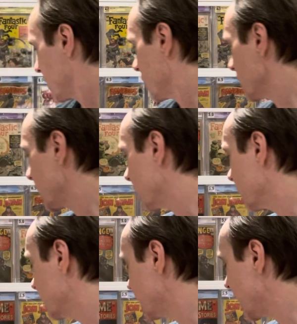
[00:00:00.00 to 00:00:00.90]
Okay,
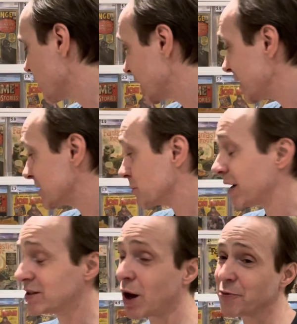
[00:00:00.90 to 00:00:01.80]
now we're getting into
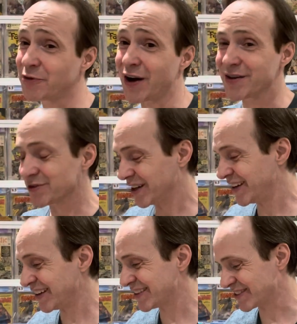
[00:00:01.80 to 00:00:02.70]
my top
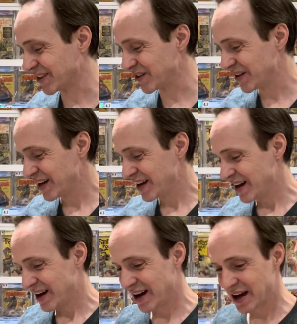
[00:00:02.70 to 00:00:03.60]
5. So
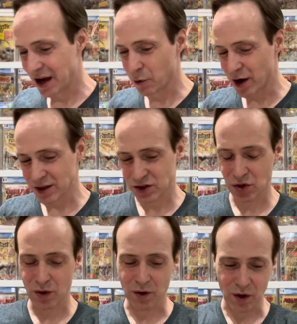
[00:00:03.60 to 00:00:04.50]
I wanted to
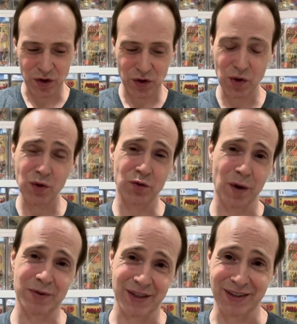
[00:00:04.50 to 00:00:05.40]
show a huge
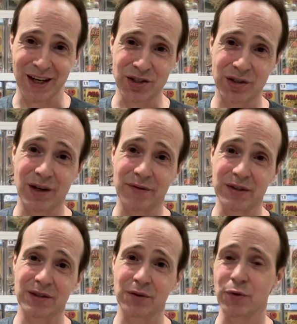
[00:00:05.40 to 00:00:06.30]
representation of
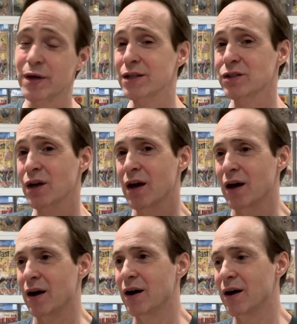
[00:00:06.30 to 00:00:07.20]
the Silver Age
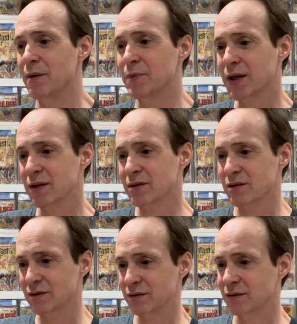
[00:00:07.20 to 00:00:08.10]

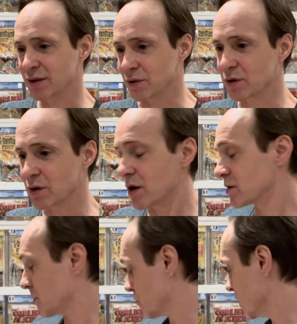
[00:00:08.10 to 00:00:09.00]
because, you know, there are
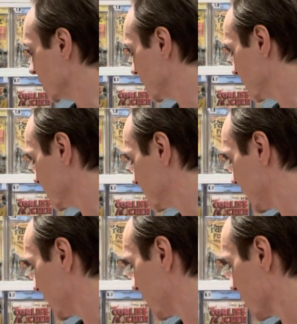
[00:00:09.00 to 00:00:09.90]
some really
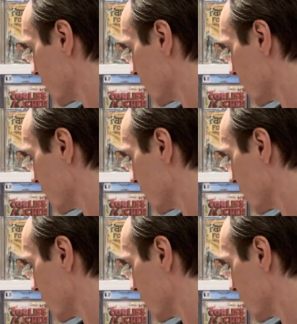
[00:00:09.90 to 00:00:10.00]
standout